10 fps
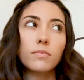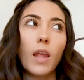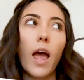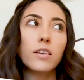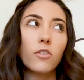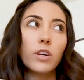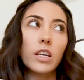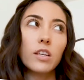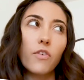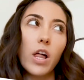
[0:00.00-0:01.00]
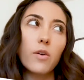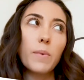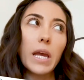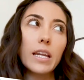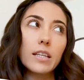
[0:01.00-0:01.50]
And don't forget to follow
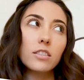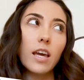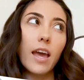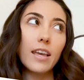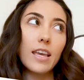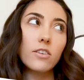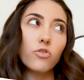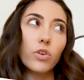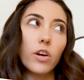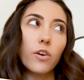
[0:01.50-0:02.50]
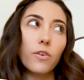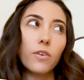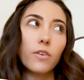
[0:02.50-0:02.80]
me on Insta at yesreneau.